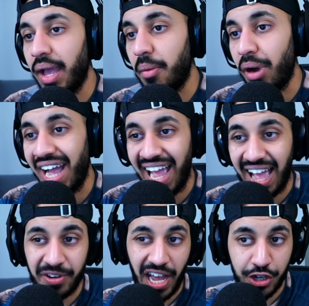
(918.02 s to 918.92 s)
but I
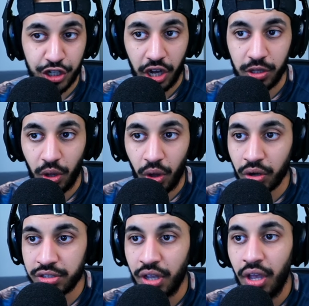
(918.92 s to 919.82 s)
haven't actually
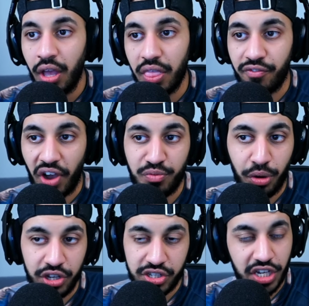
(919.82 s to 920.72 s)
unlocked the
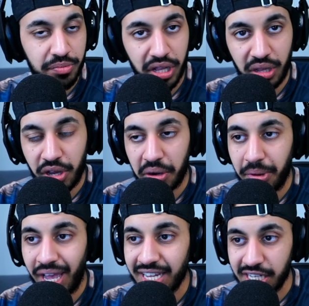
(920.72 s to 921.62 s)
5.6mm
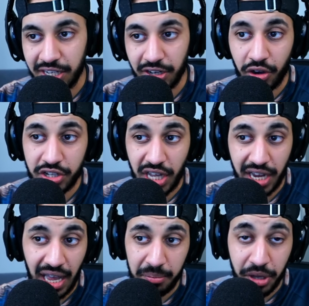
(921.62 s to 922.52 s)
mags, and honestly
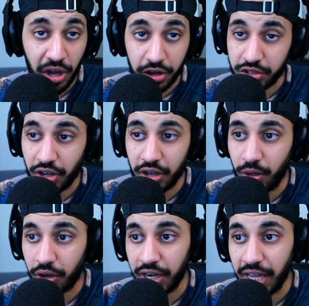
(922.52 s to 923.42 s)
I can't be arsed
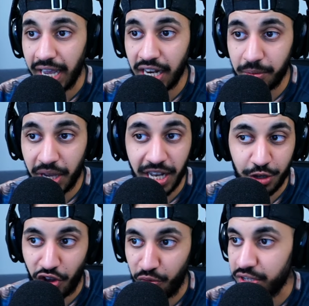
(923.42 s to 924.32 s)
unlocking it anyway, and
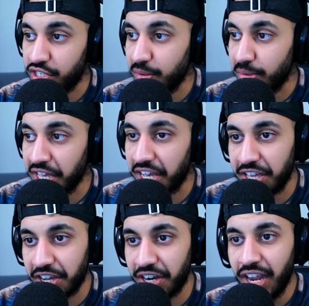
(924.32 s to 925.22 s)
that's why I've put CBA
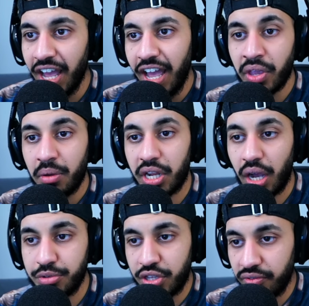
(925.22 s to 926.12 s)
here. When it
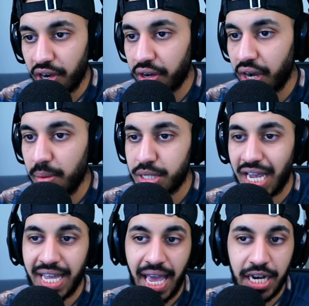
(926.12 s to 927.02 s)
comes to the rear grips,
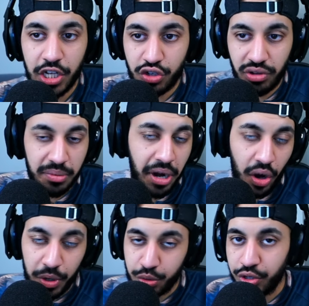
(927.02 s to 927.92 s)
again, it doesn't really
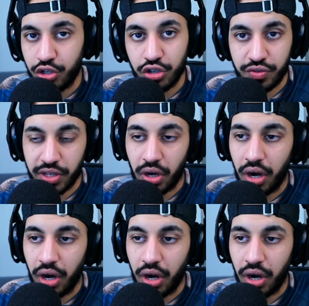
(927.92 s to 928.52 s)
matter which one you choose for the